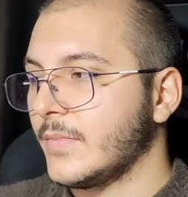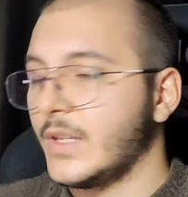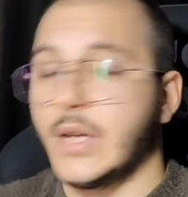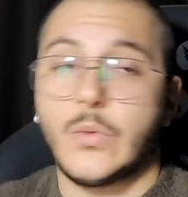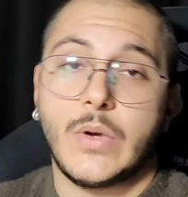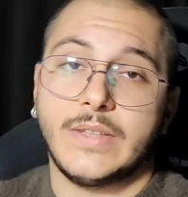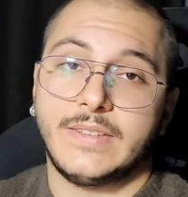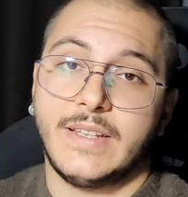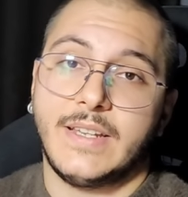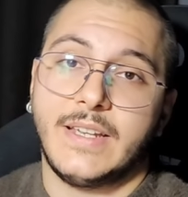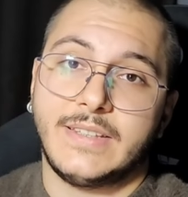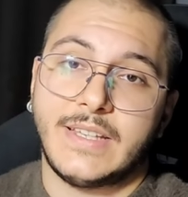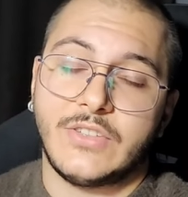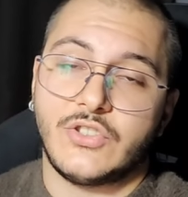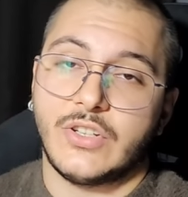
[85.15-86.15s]
I went
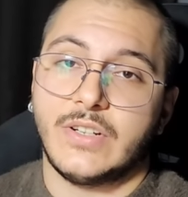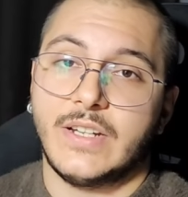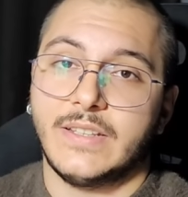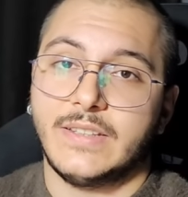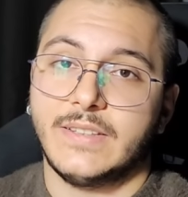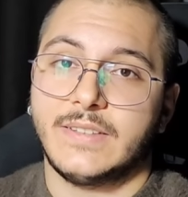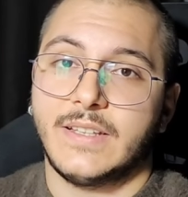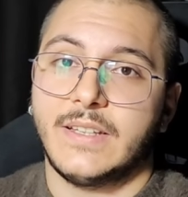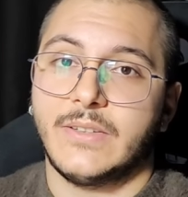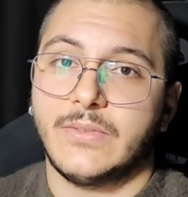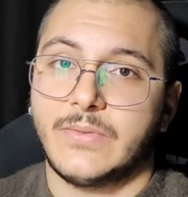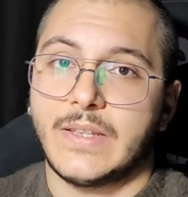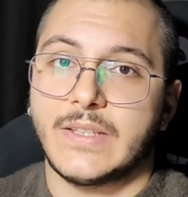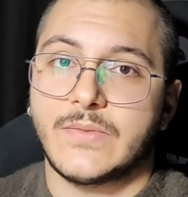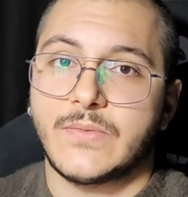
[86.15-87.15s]
ahead and generated a
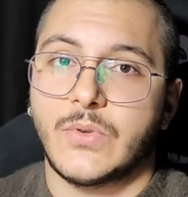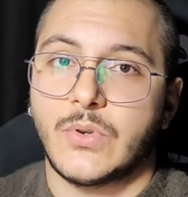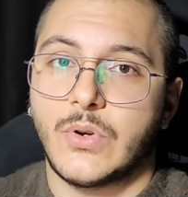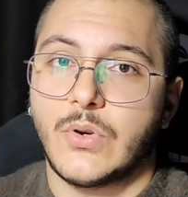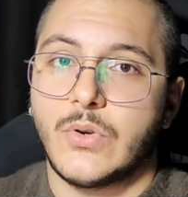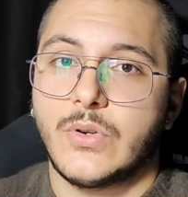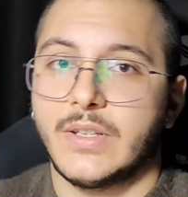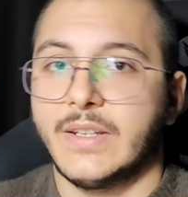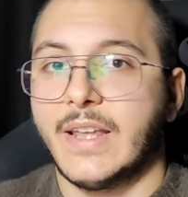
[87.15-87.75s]
face for her in